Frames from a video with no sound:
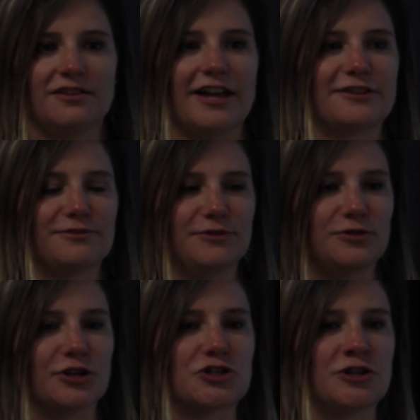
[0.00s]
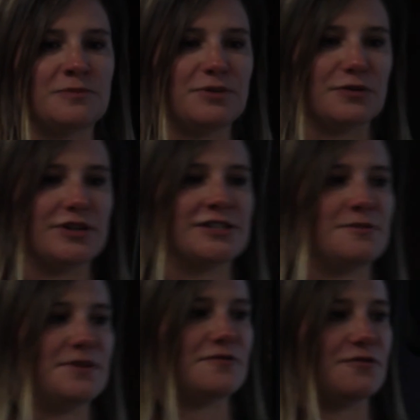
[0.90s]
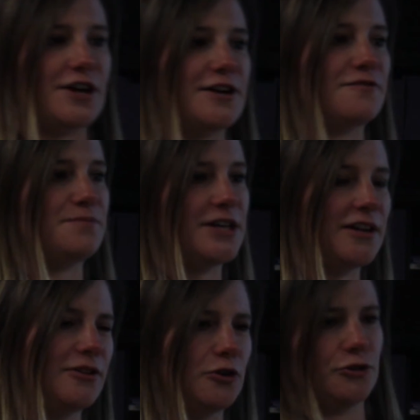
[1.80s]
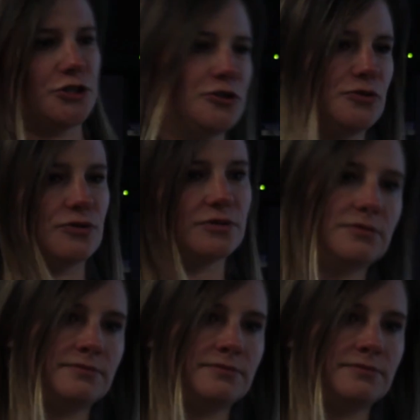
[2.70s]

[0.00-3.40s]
like there shouldn't be a reason to be afraid of being a little too,